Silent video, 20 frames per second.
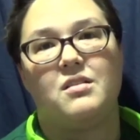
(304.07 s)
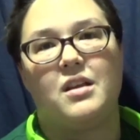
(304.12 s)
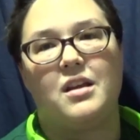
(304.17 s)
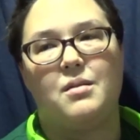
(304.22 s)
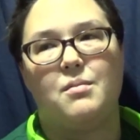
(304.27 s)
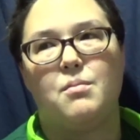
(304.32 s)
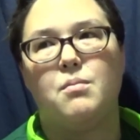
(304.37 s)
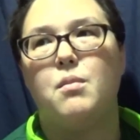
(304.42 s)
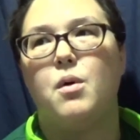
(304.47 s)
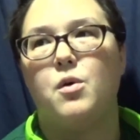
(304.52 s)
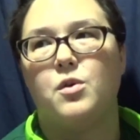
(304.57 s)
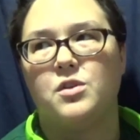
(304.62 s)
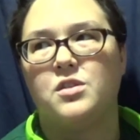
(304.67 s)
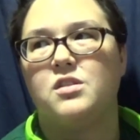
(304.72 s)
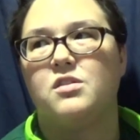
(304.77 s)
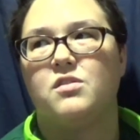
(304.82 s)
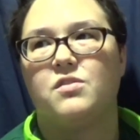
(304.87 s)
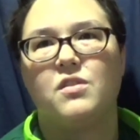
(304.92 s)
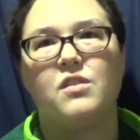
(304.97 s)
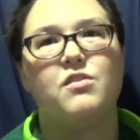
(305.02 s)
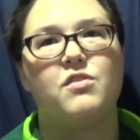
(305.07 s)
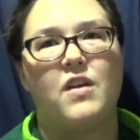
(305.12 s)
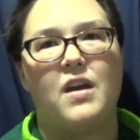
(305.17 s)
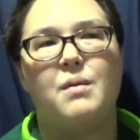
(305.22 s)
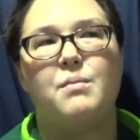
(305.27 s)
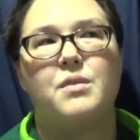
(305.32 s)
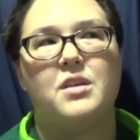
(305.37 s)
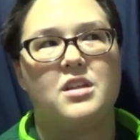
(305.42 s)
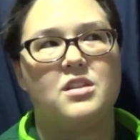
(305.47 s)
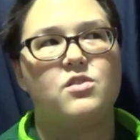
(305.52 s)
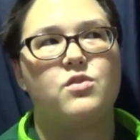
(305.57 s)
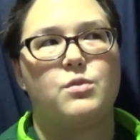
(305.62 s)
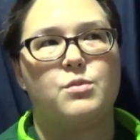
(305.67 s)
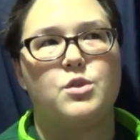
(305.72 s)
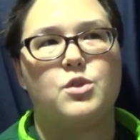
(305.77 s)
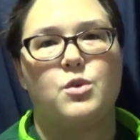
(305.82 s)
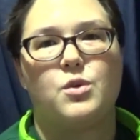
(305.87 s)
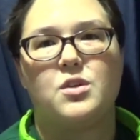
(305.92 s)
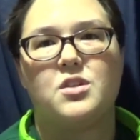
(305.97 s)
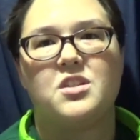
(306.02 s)
Like, most of the family is from
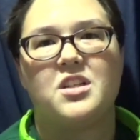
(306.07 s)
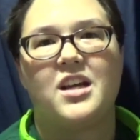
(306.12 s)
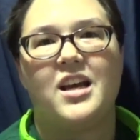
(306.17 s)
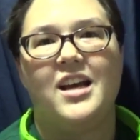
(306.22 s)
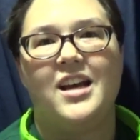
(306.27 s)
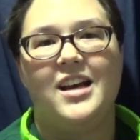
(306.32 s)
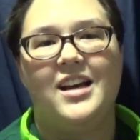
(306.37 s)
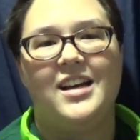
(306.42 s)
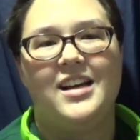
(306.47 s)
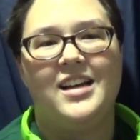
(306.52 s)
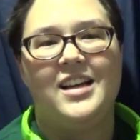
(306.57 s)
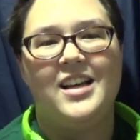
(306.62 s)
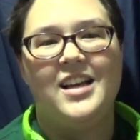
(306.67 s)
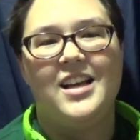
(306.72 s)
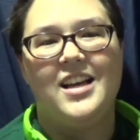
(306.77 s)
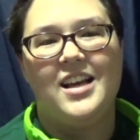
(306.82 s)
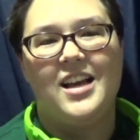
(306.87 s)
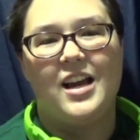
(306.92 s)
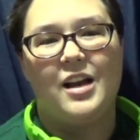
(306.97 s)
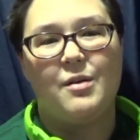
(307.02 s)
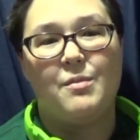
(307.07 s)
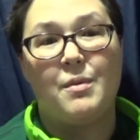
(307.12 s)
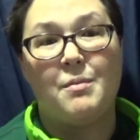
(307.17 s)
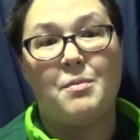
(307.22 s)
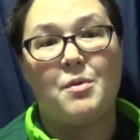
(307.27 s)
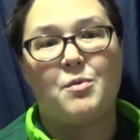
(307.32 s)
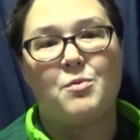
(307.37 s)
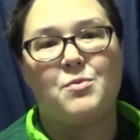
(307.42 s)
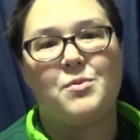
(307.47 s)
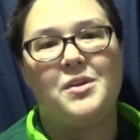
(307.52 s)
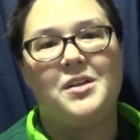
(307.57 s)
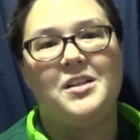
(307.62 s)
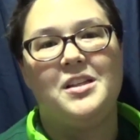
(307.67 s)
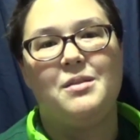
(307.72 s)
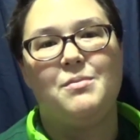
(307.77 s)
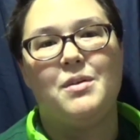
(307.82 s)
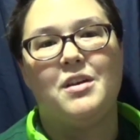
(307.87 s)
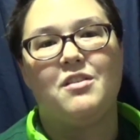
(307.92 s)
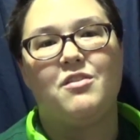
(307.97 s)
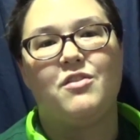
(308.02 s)
Georgia. I remember
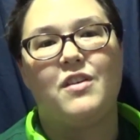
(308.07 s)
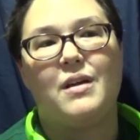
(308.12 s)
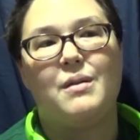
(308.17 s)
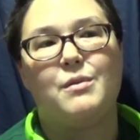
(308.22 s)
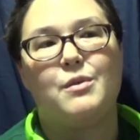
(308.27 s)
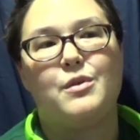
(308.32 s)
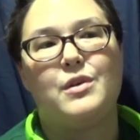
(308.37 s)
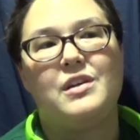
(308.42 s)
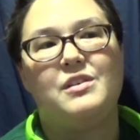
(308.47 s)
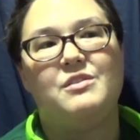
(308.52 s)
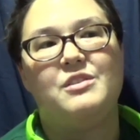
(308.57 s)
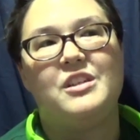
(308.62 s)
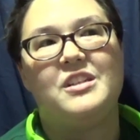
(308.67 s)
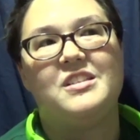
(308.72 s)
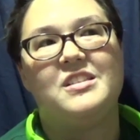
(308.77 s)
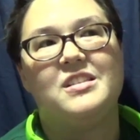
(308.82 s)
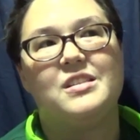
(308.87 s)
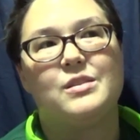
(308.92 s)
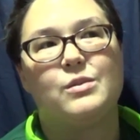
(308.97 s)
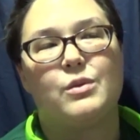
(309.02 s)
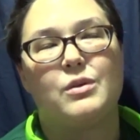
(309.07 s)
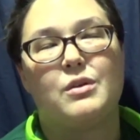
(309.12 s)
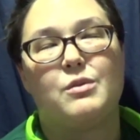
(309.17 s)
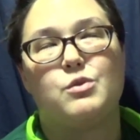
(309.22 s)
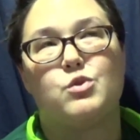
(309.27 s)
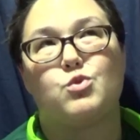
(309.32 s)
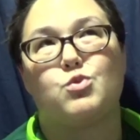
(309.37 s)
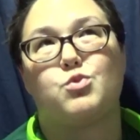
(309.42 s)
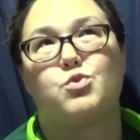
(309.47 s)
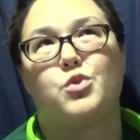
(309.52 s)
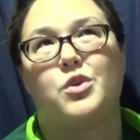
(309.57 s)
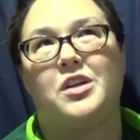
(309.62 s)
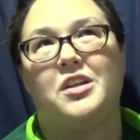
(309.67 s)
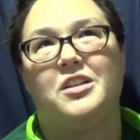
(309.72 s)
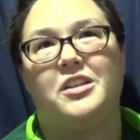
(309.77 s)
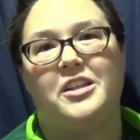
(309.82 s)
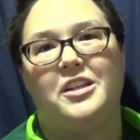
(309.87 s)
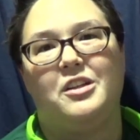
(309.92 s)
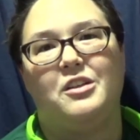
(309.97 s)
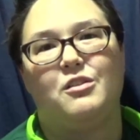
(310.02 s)
really big family reunions where there was
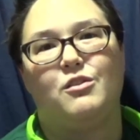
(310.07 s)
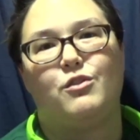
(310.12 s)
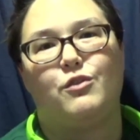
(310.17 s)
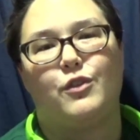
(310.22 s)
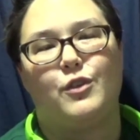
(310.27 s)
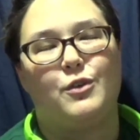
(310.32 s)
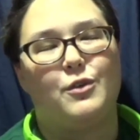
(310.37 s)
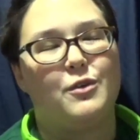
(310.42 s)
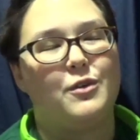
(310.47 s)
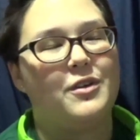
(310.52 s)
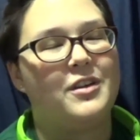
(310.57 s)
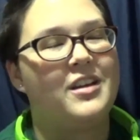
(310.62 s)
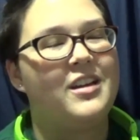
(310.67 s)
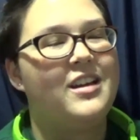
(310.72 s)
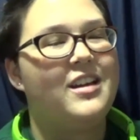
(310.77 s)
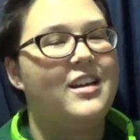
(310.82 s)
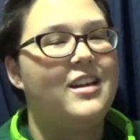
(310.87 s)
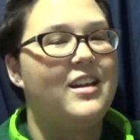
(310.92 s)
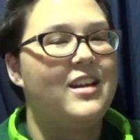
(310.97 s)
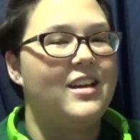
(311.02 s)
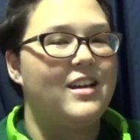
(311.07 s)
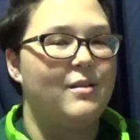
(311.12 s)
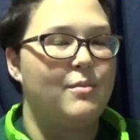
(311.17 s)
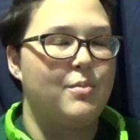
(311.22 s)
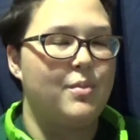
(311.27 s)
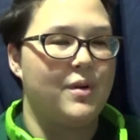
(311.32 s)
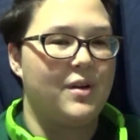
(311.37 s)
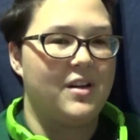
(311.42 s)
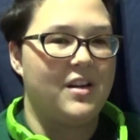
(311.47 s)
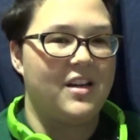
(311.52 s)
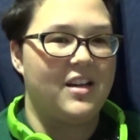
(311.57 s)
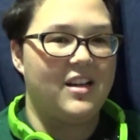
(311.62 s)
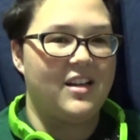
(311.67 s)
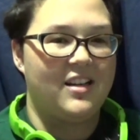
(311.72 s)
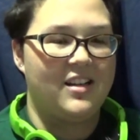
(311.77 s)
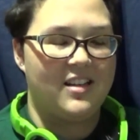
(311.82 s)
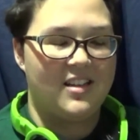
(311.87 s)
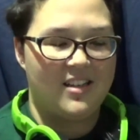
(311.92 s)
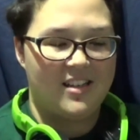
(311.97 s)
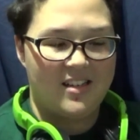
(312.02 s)
really good food.
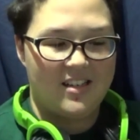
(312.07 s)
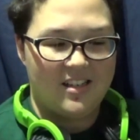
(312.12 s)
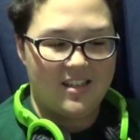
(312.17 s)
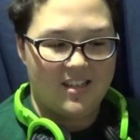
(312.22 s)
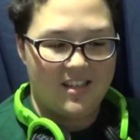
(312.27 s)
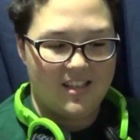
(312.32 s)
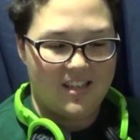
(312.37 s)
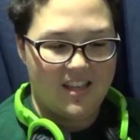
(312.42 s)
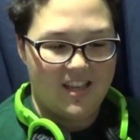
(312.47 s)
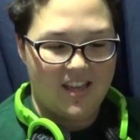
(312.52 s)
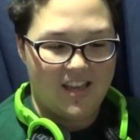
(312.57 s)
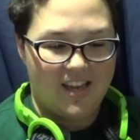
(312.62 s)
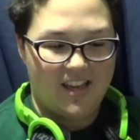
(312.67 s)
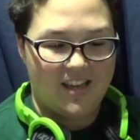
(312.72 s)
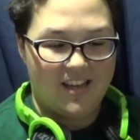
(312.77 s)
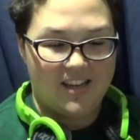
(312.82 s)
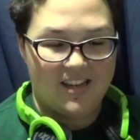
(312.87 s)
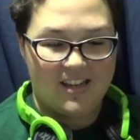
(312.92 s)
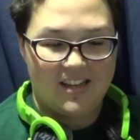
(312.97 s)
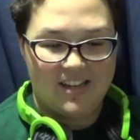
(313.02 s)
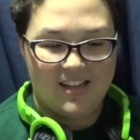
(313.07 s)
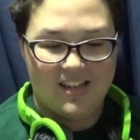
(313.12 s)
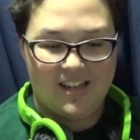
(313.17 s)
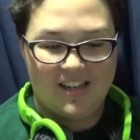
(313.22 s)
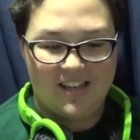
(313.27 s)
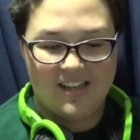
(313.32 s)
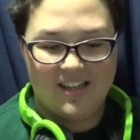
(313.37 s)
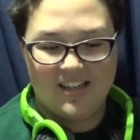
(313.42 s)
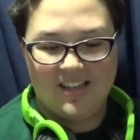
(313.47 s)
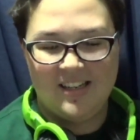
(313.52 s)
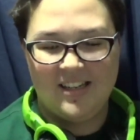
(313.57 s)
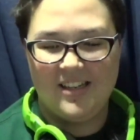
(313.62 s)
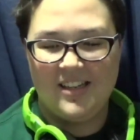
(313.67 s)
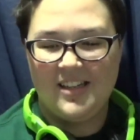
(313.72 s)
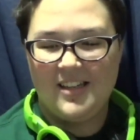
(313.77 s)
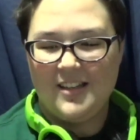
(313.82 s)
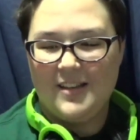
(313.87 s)
But, yeah.